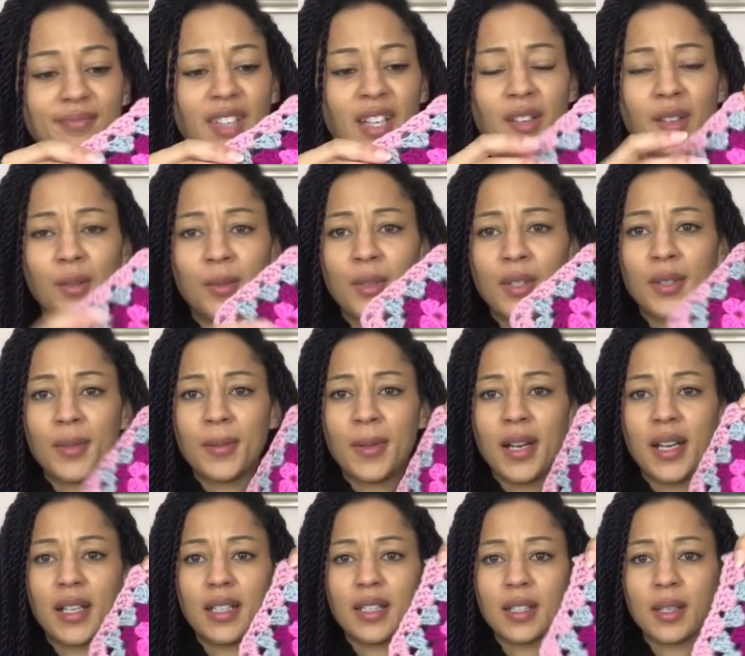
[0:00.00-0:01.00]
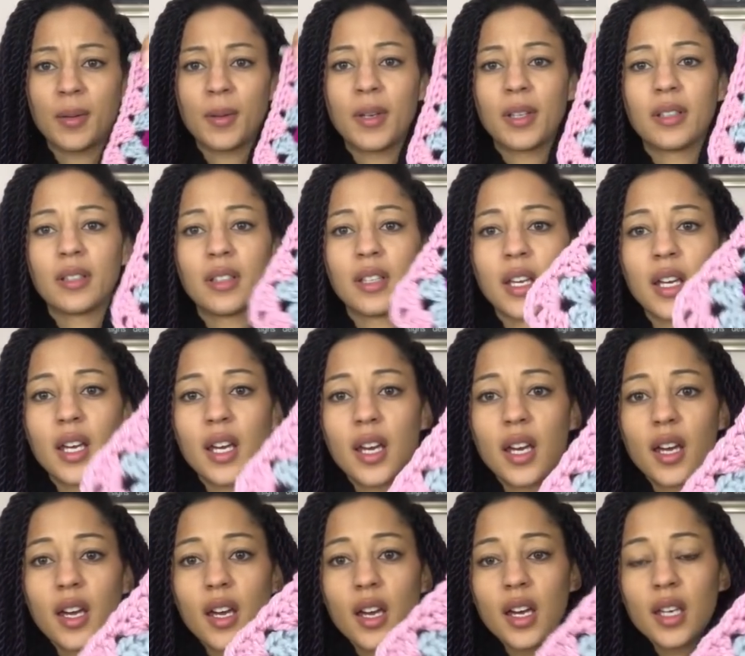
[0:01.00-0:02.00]
I don't know what the word is I want.
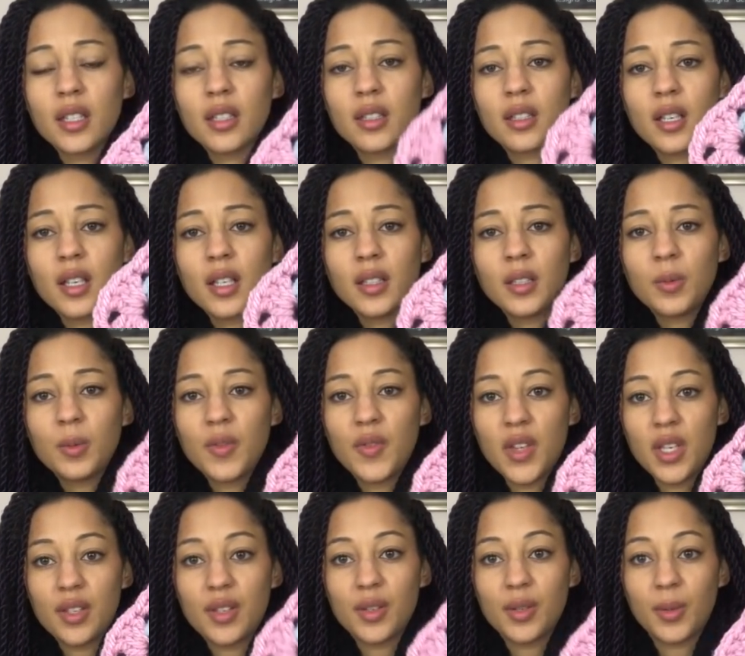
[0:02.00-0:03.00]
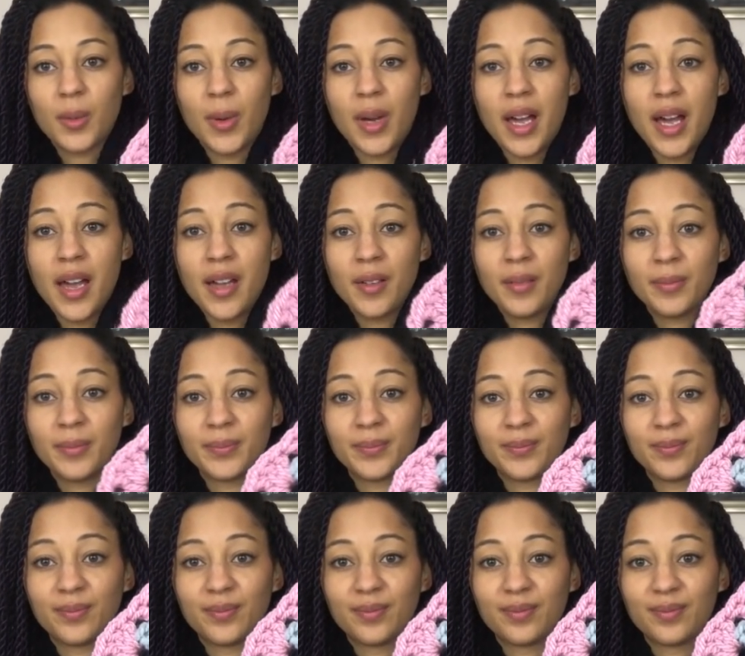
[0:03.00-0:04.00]
It started with this square,
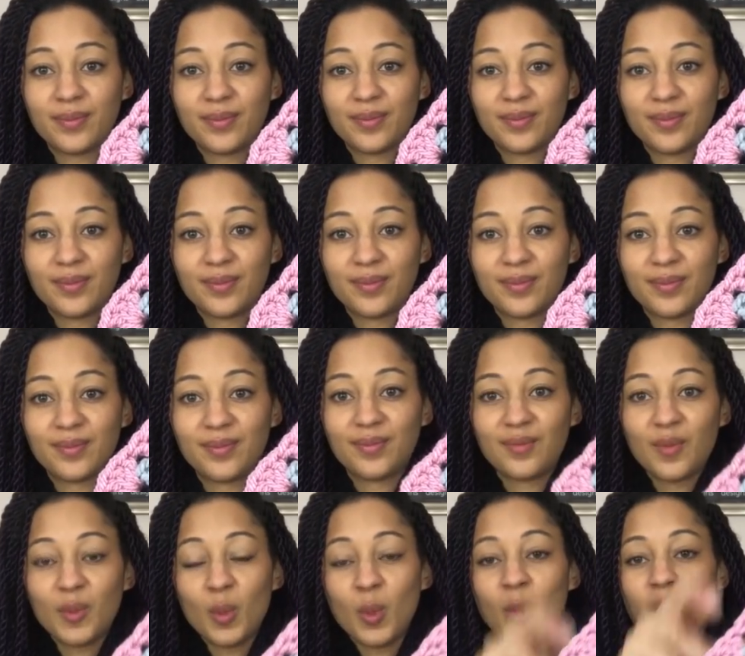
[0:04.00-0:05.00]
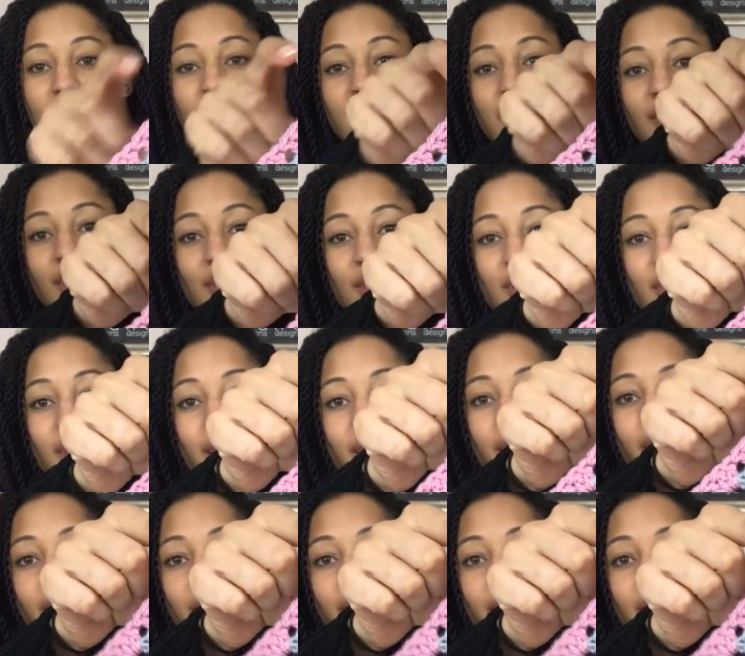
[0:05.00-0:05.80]
which